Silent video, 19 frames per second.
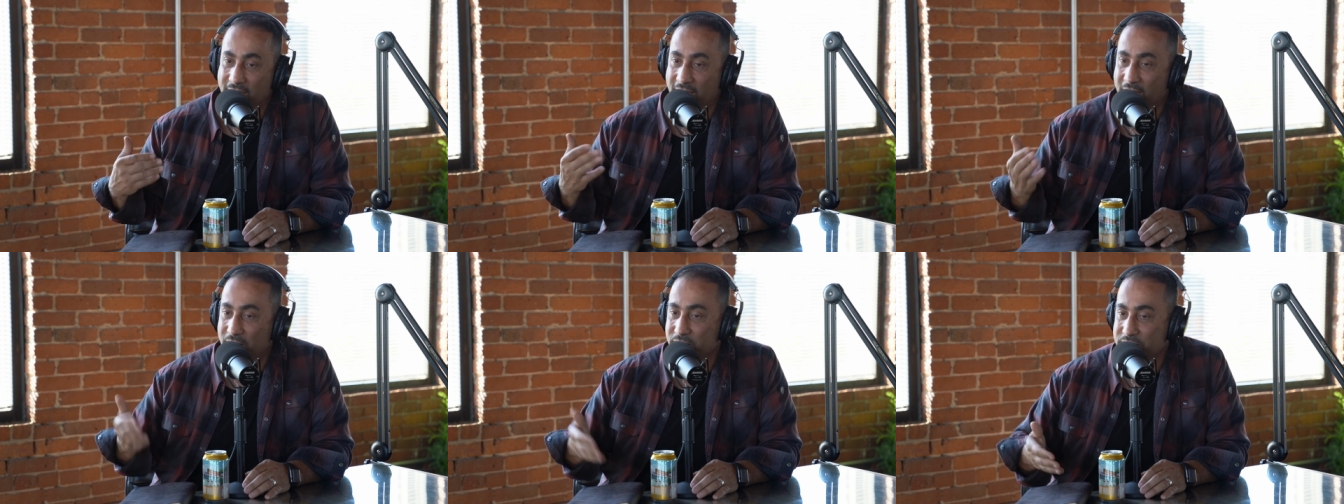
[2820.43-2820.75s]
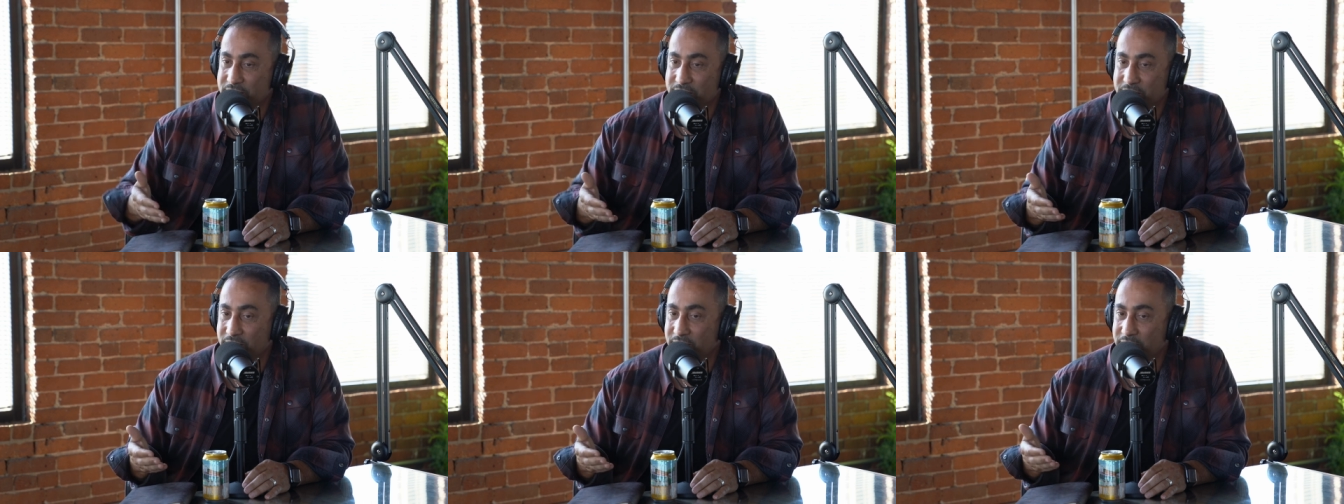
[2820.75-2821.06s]
I
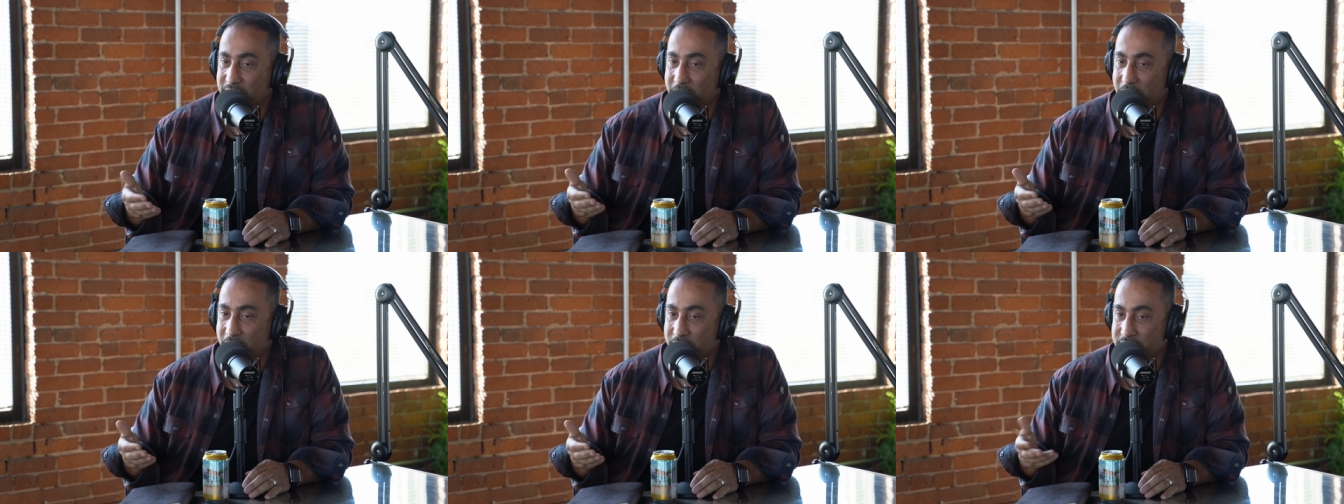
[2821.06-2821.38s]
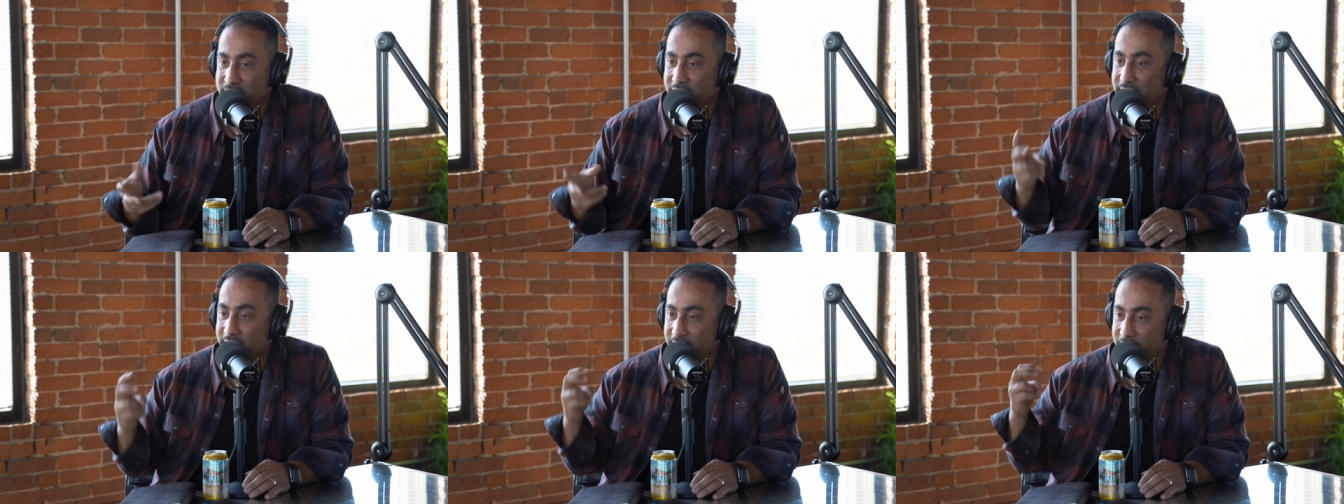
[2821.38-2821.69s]
was the only
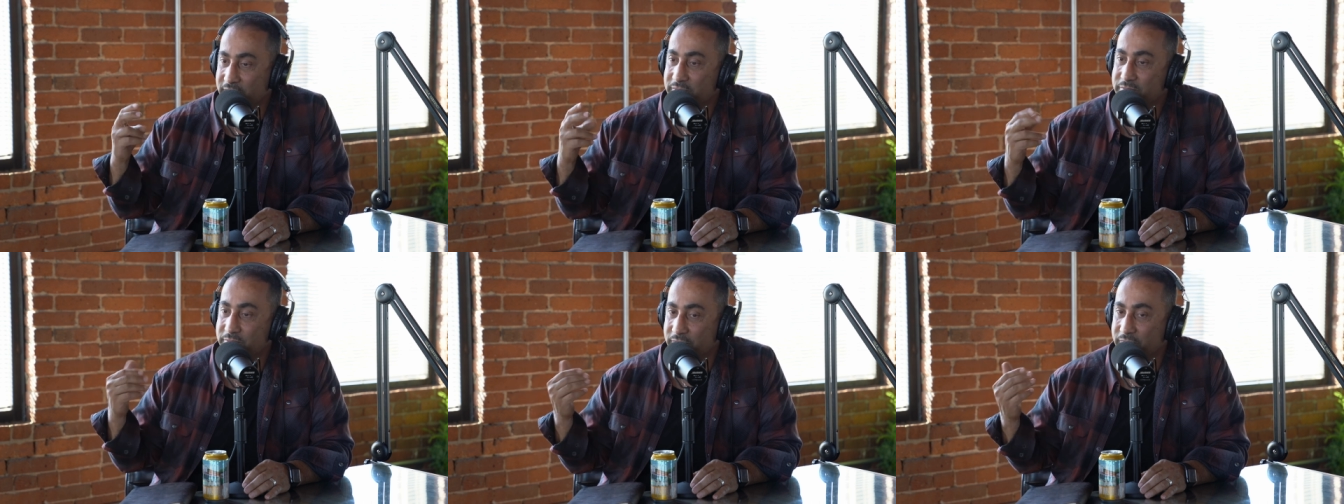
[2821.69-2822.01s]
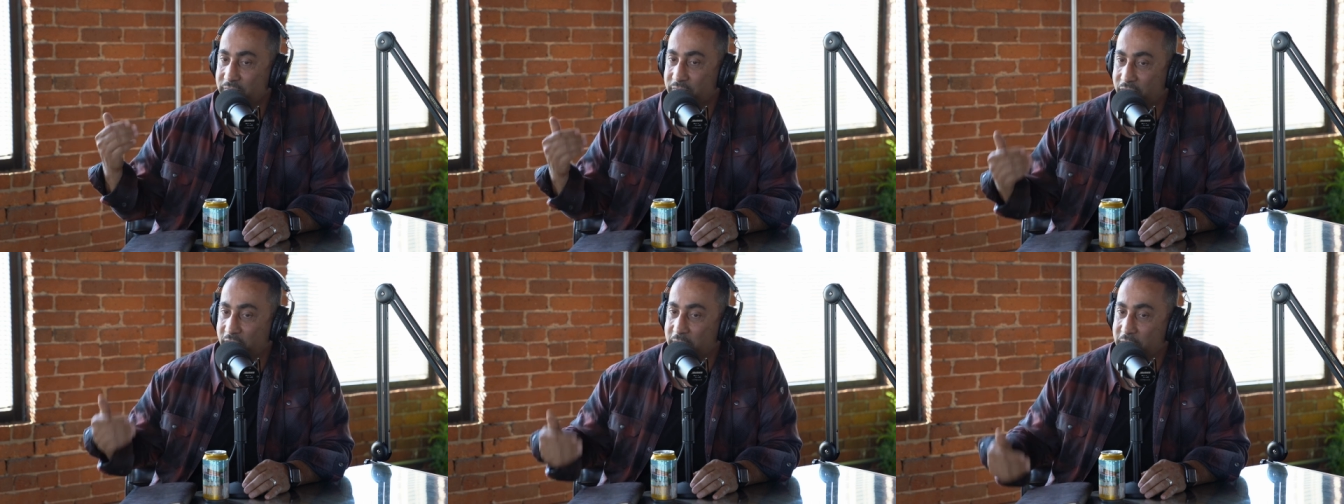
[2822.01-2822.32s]
person there
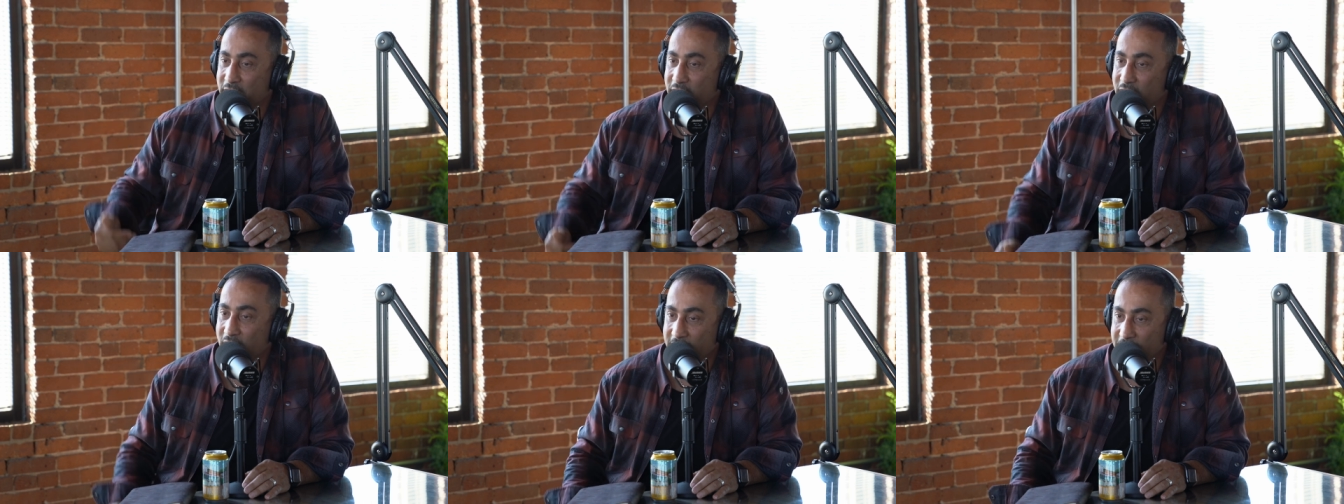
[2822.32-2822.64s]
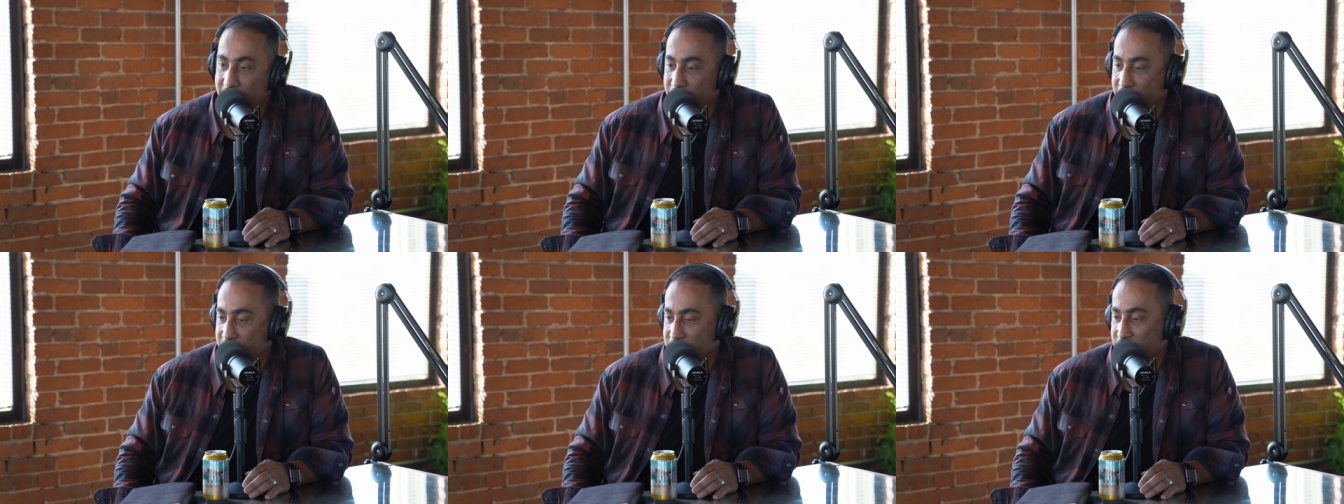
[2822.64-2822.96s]
from a
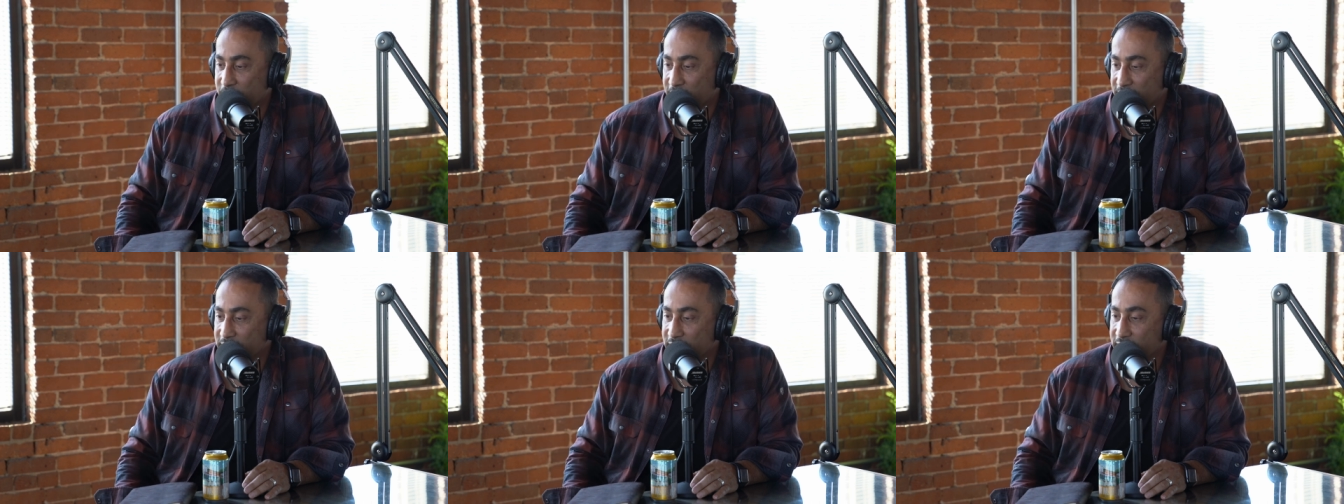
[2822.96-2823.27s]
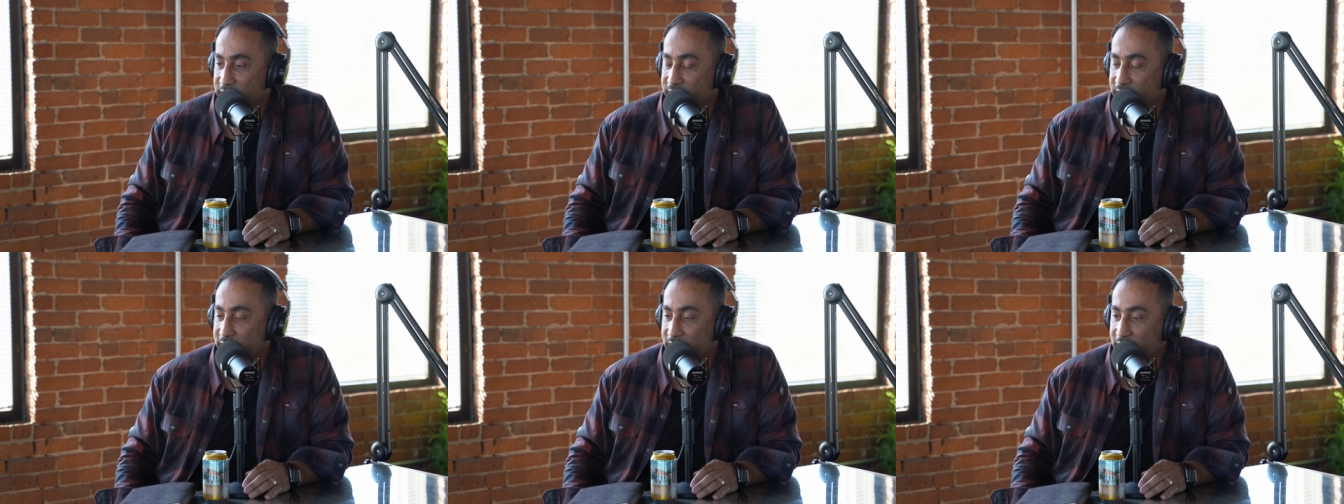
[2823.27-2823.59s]
client
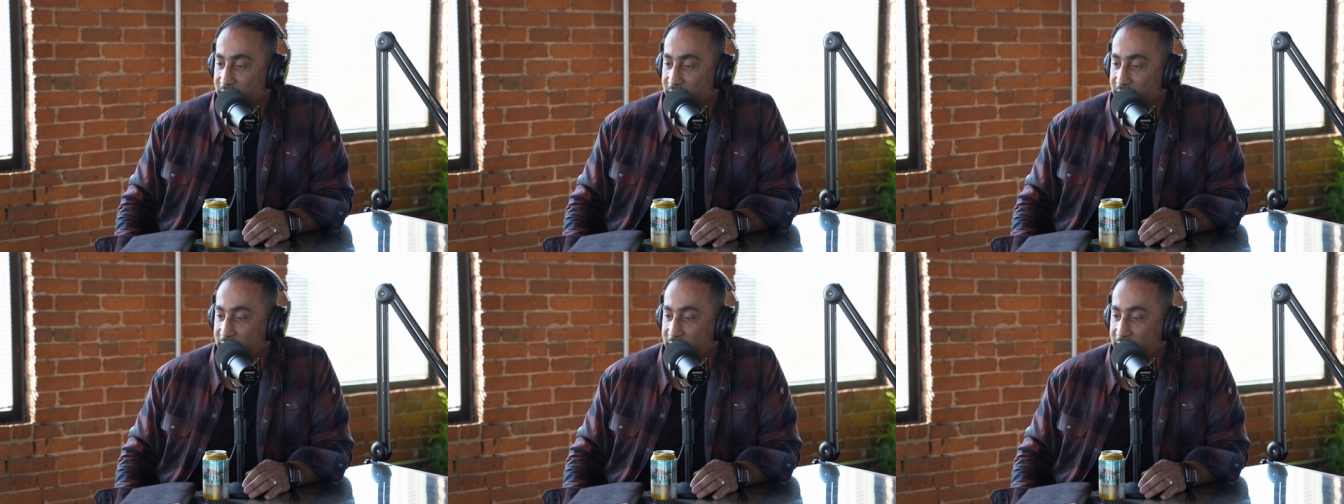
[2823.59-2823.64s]
perspective.